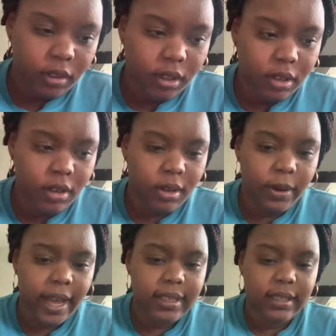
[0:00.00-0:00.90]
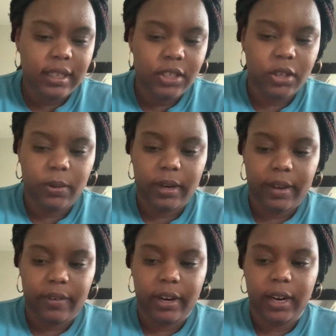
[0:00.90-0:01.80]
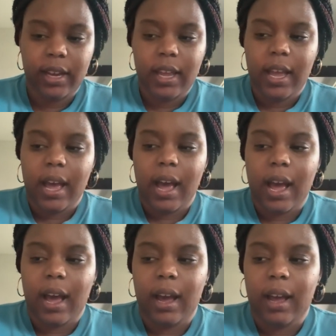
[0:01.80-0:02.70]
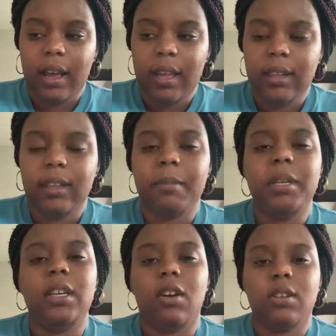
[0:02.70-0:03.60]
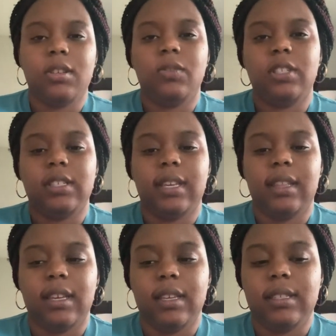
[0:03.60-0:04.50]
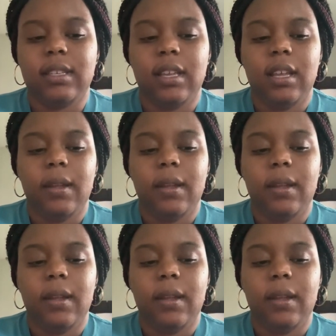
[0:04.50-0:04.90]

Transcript: as a teacher or whatever, let me also just say this.